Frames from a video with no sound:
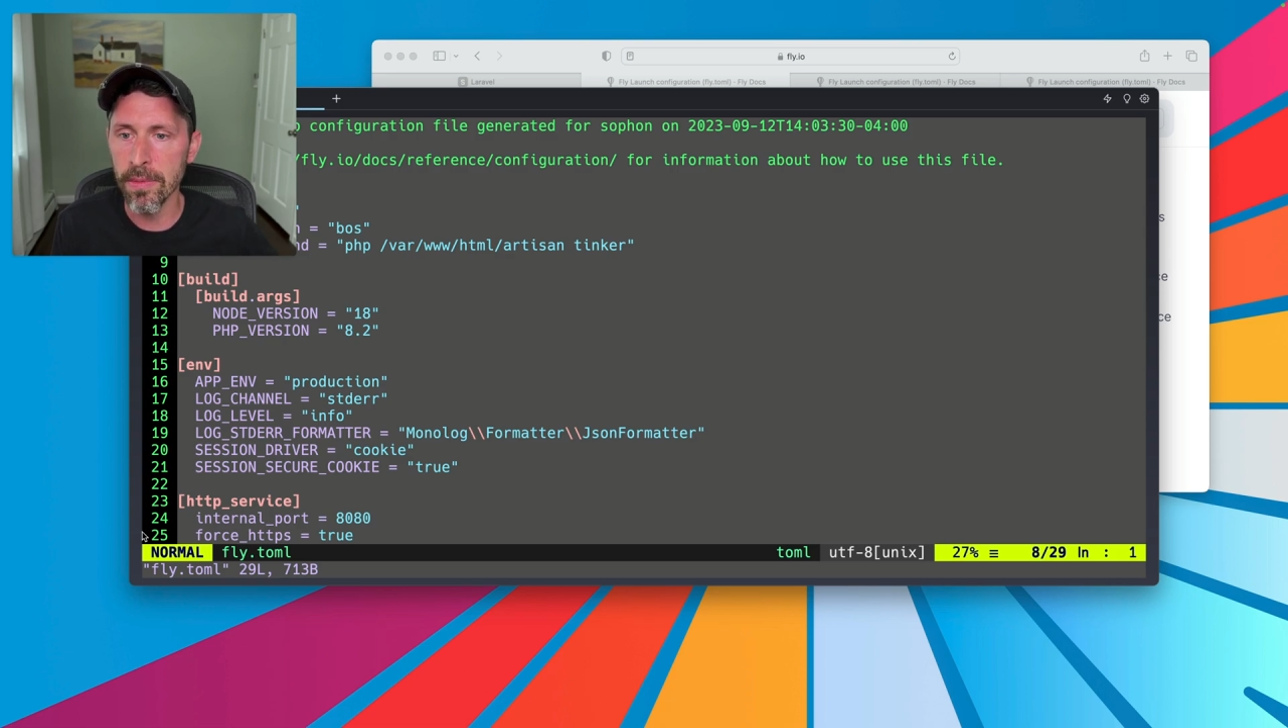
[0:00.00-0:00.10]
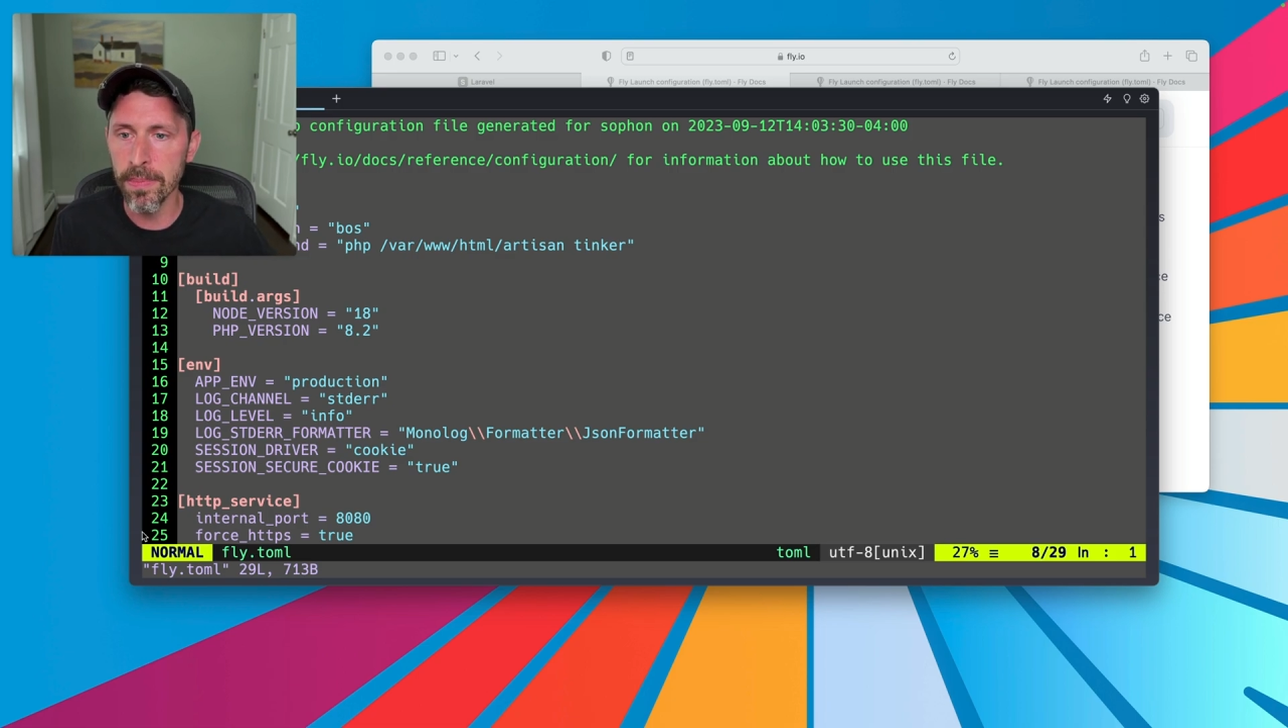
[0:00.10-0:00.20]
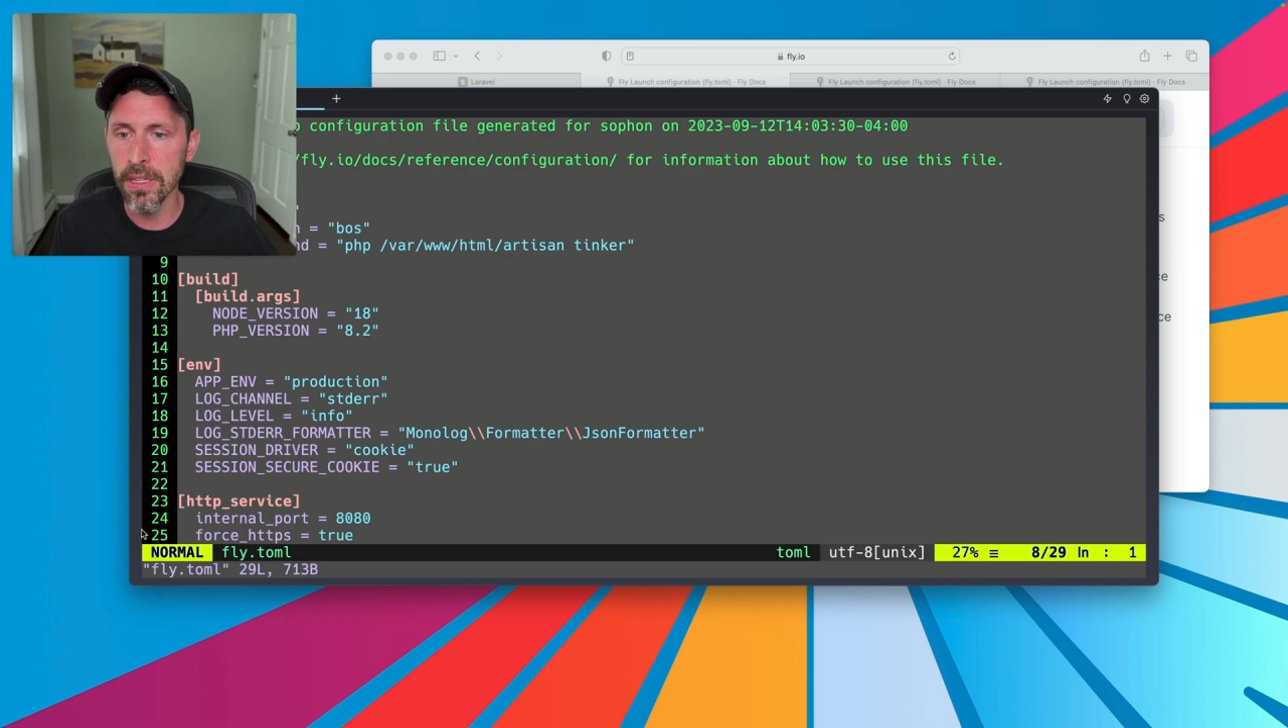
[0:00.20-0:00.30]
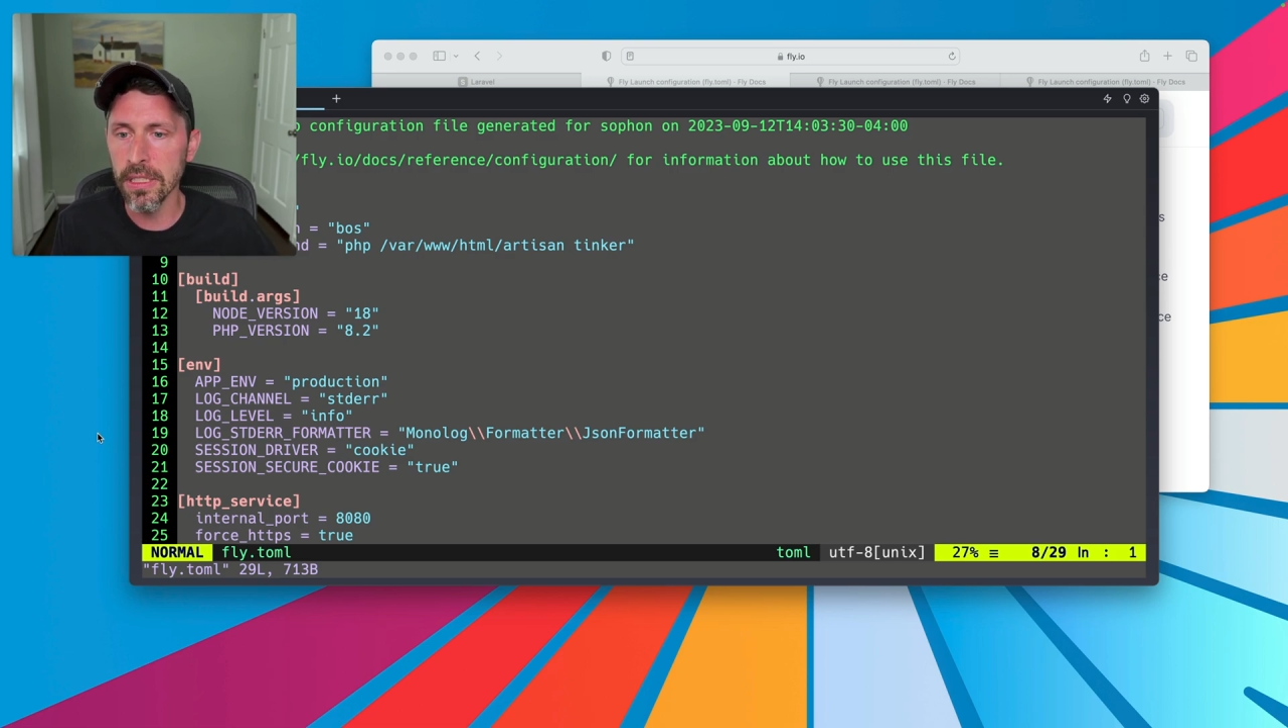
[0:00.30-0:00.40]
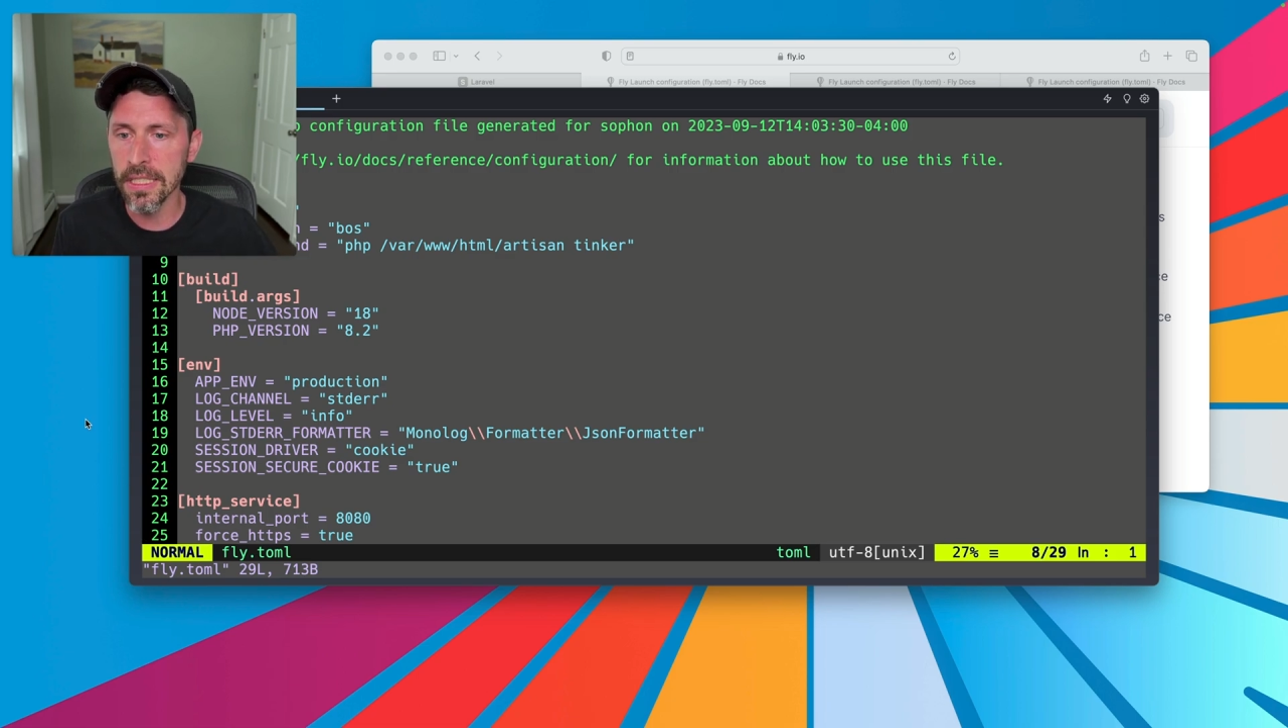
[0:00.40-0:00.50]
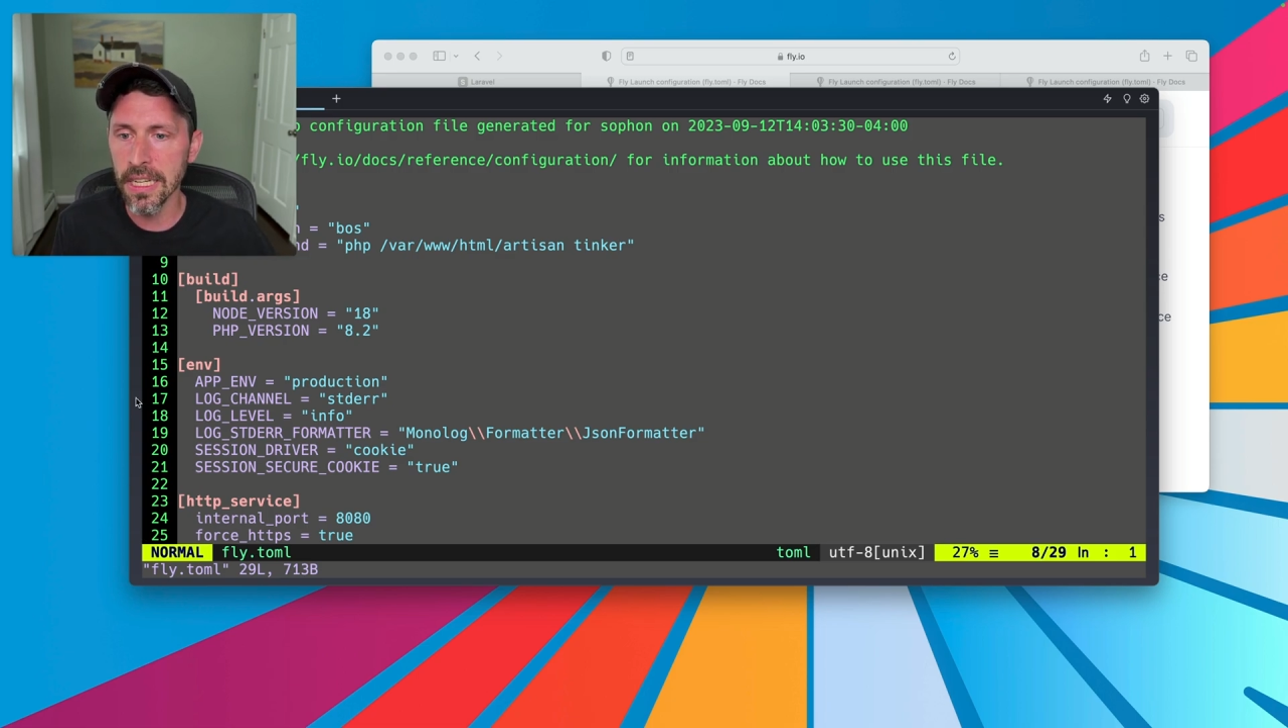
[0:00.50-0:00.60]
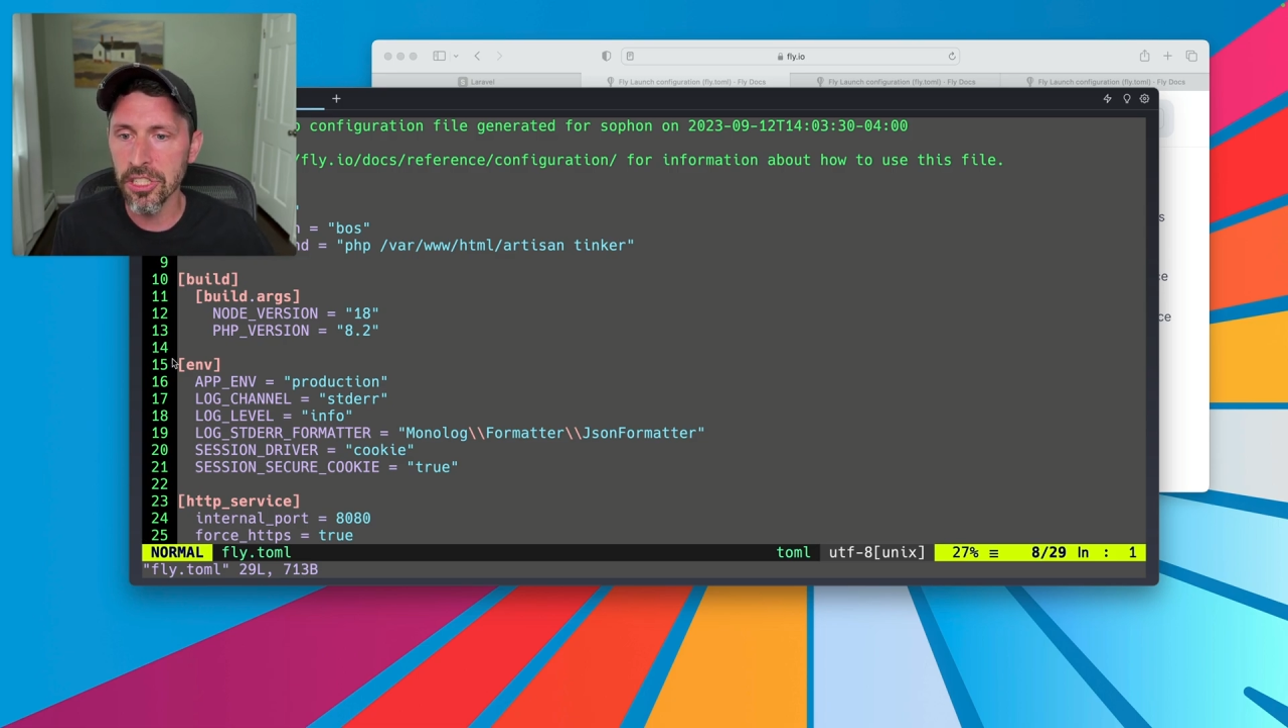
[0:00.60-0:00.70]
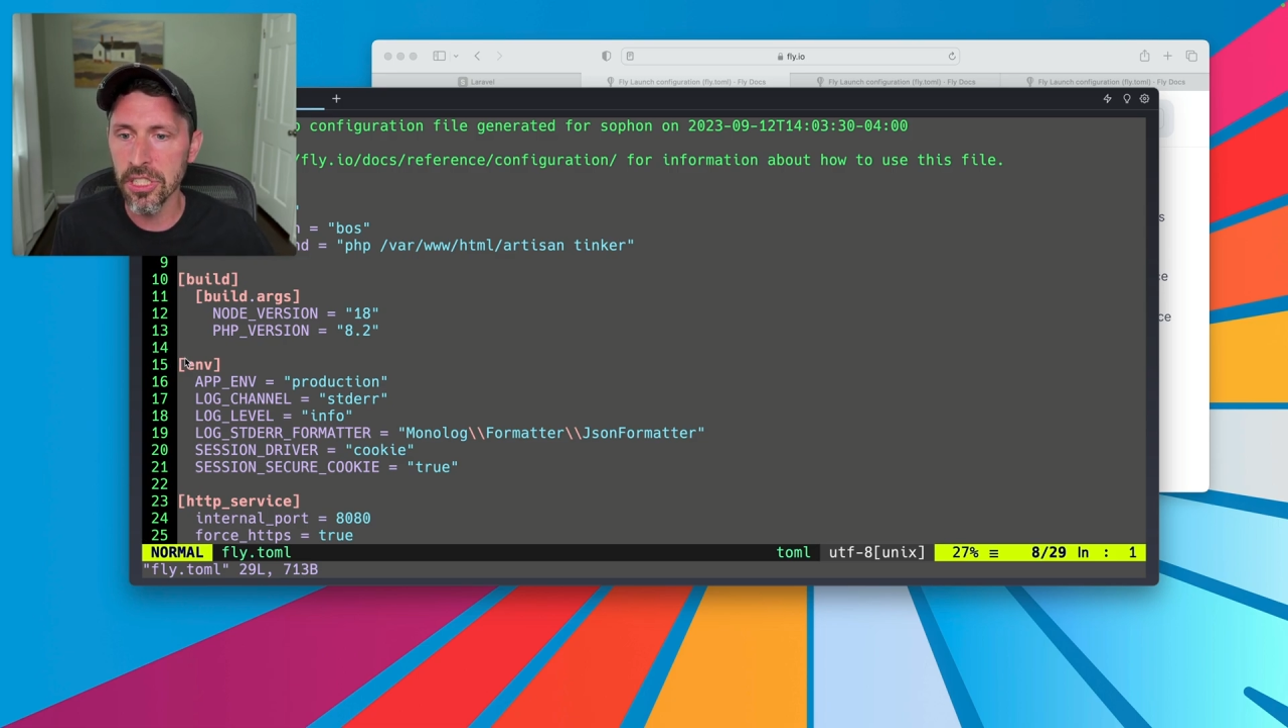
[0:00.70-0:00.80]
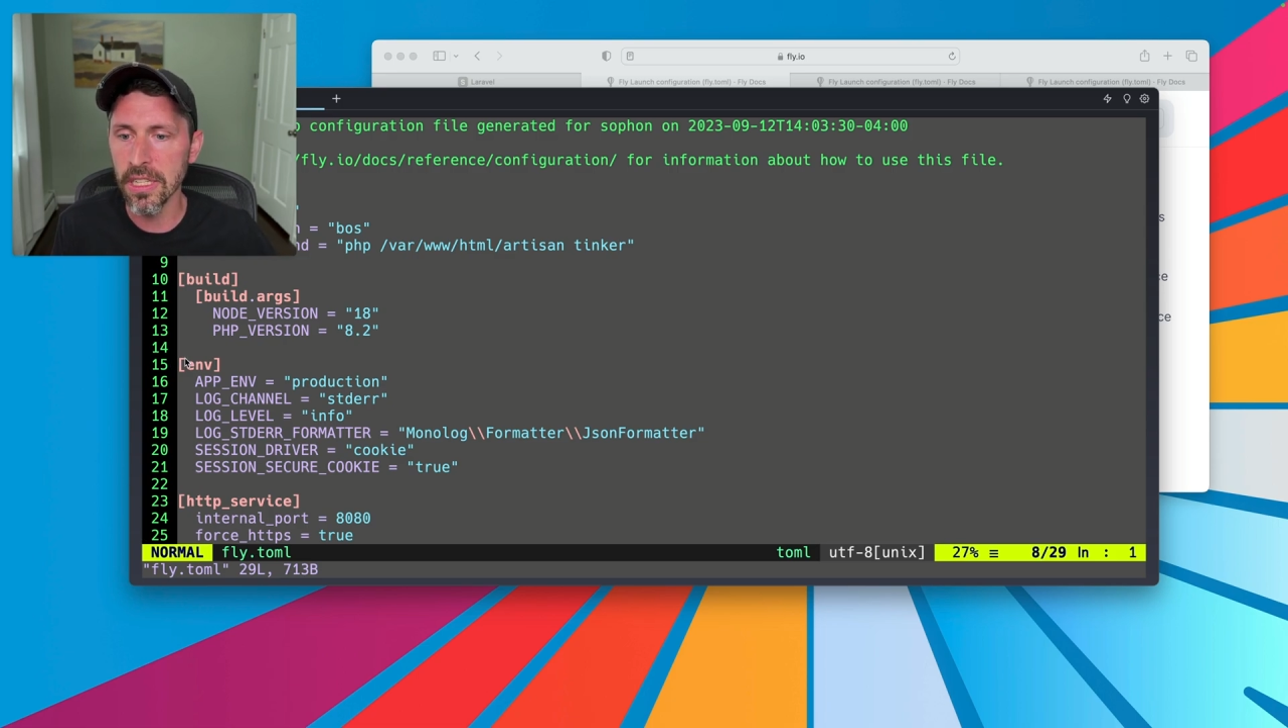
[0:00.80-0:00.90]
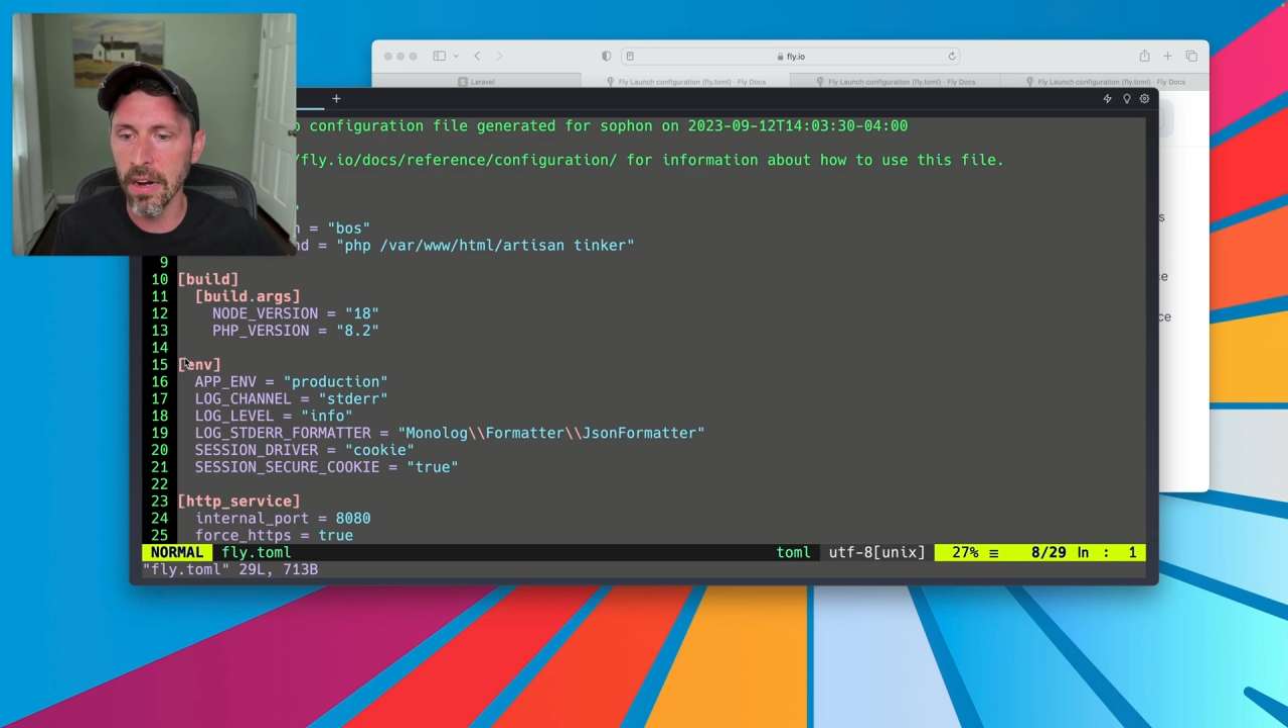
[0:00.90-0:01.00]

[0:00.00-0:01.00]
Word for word: build section,